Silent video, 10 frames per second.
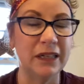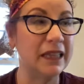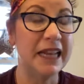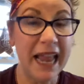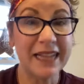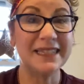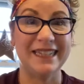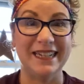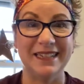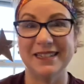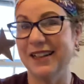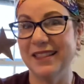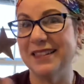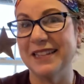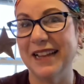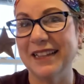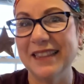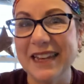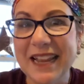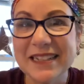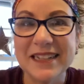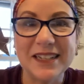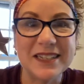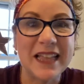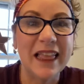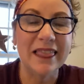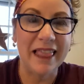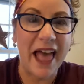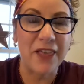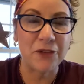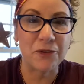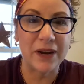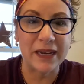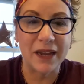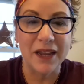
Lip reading: next is lathering.